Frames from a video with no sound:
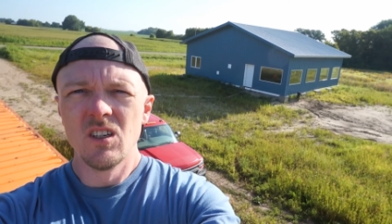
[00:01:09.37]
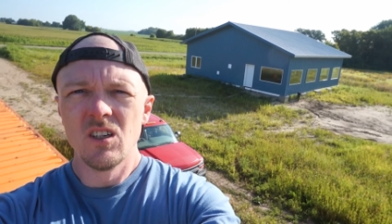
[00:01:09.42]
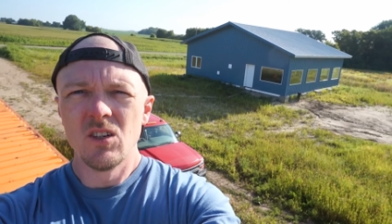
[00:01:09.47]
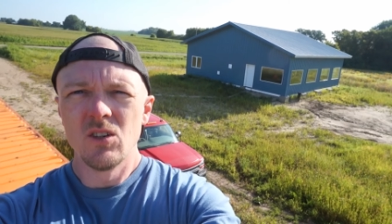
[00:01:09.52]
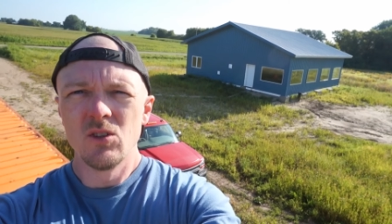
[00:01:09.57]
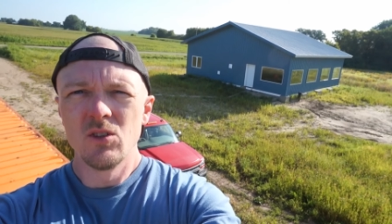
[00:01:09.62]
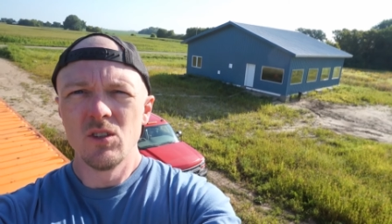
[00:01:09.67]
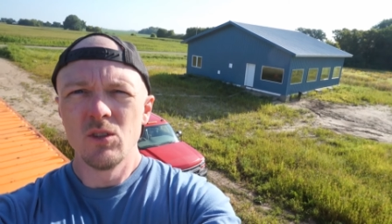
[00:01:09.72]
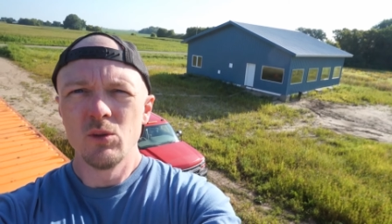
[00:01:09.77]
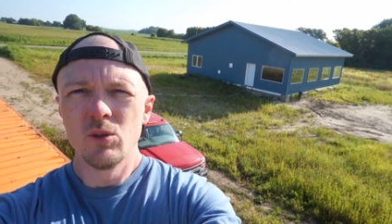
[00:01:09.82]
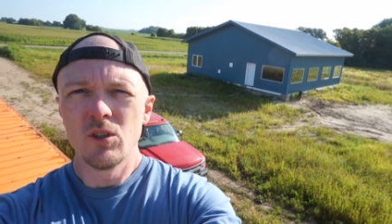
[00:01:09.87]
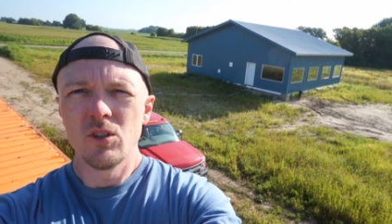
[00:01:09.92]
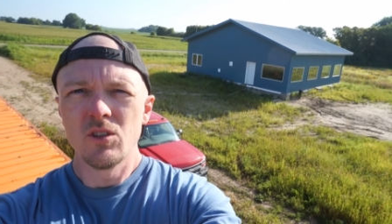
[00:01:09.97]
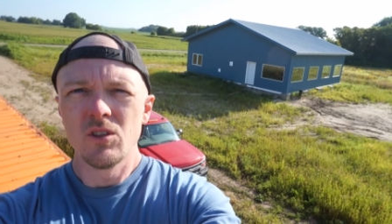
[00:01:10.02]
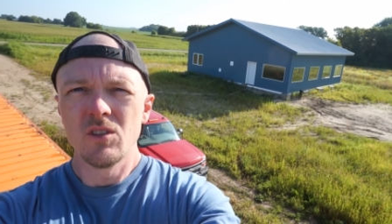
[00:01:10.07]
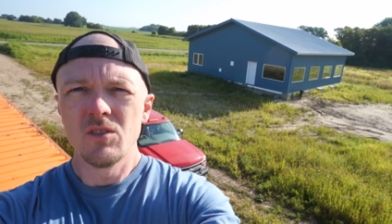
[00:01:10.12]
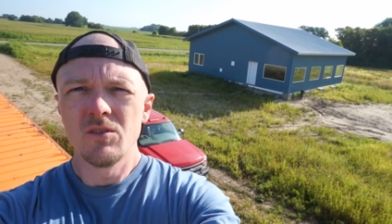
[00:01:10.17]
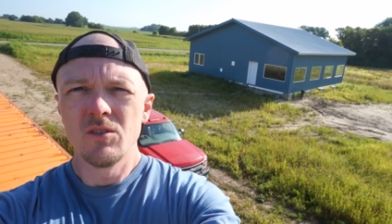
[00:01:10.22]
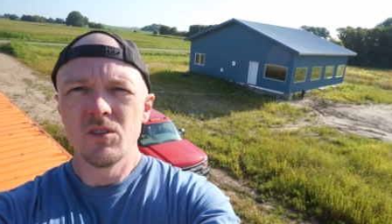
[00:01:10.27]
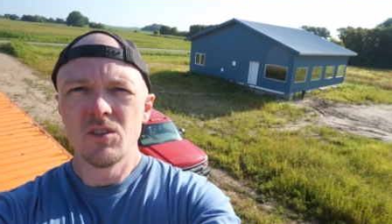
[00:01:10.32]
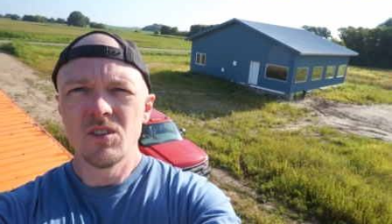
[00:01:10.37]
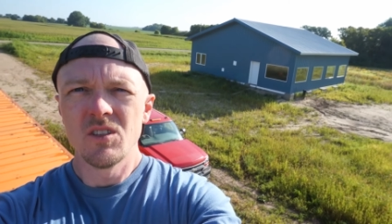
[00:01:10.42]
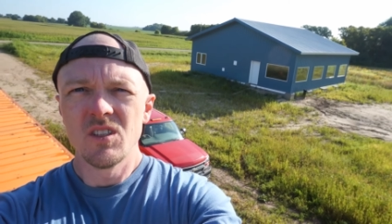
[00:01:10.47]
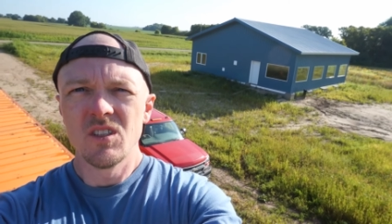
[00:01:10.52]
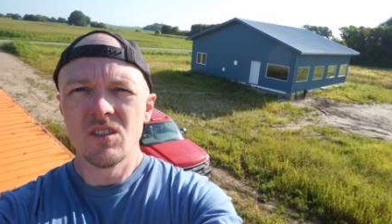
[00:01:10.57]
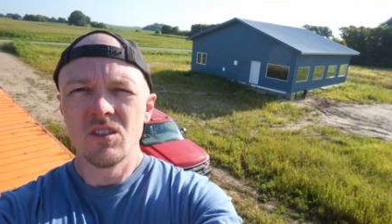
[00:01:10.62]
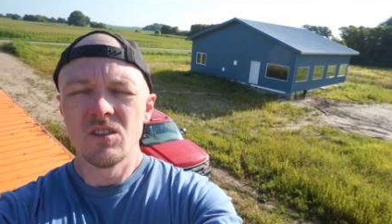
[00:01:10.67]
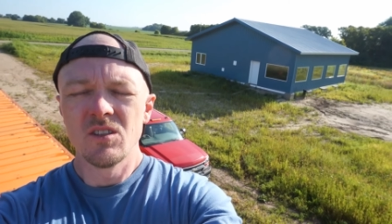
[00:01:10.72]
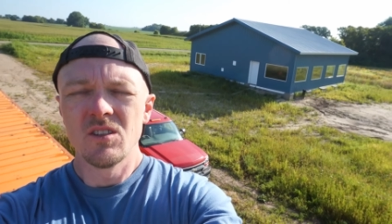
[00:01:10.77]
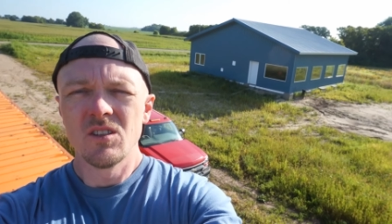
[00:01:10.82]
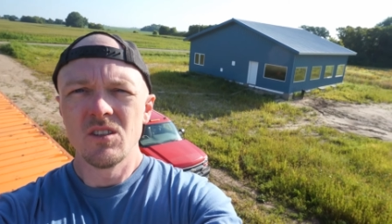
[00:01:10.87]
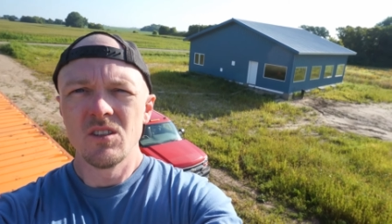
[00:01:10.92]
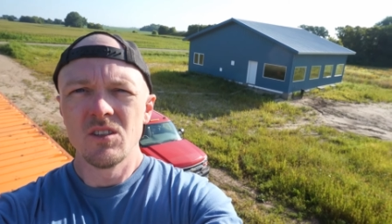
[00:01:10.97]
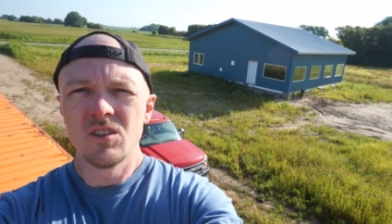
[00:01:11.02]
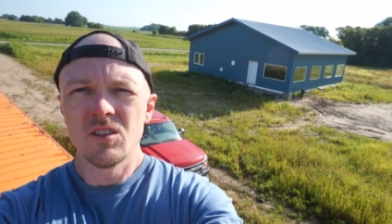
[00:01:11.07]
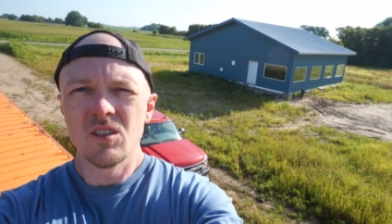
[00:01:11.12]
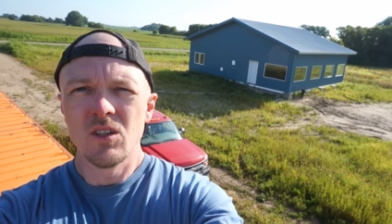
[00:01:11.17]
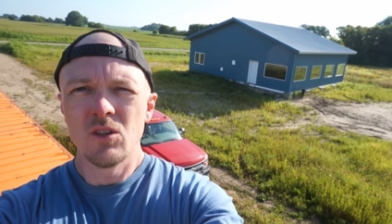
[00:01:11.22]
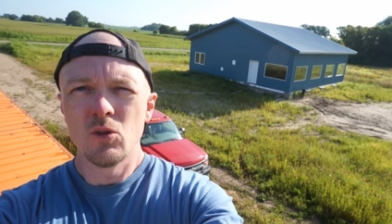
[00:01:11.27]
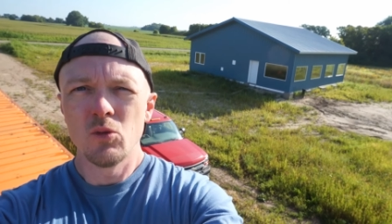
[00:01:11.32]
Only real difference here is there is an